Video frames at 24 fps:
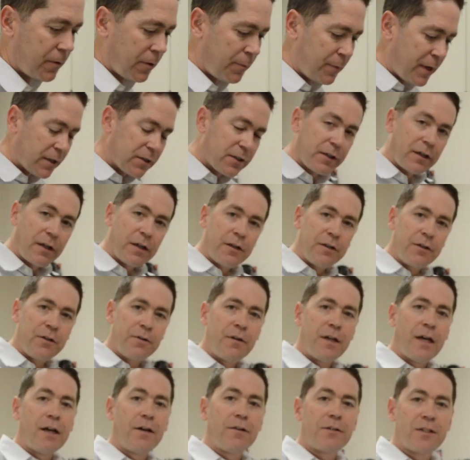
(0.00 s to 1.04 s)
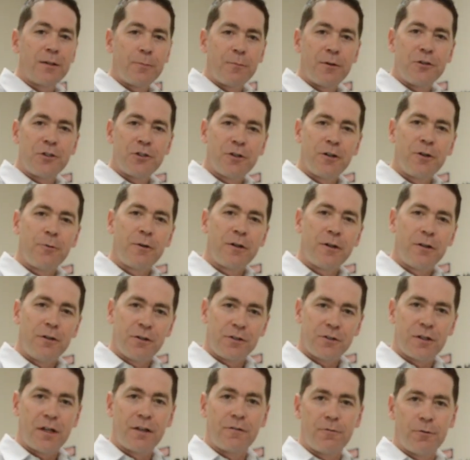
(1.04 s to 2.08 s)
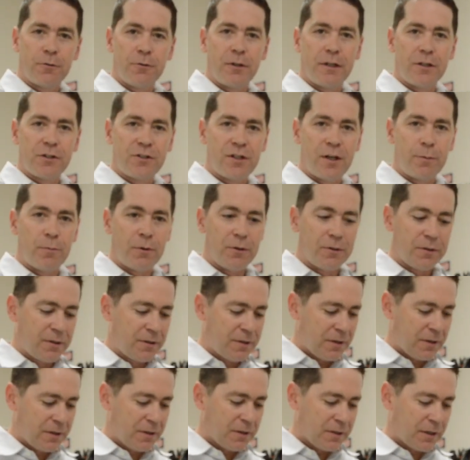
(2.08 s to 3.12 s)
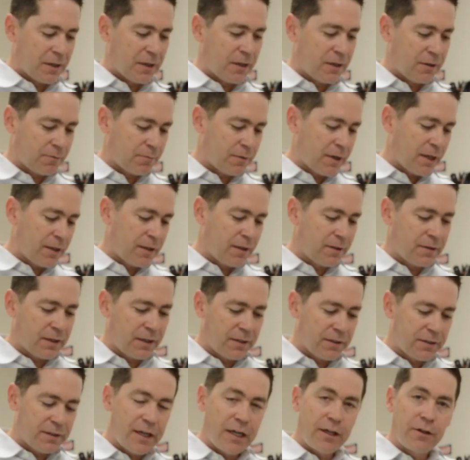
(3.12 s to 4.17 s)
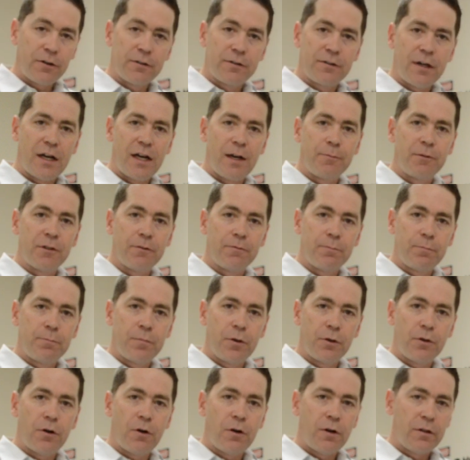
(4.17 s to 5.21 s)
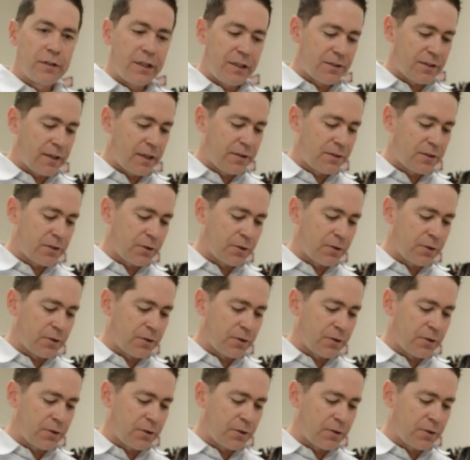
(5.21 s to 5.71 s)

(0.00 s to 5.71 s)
I'm actually going to do now is I'm going to show you what it looks like fully assembled, rather than take time to put all these in.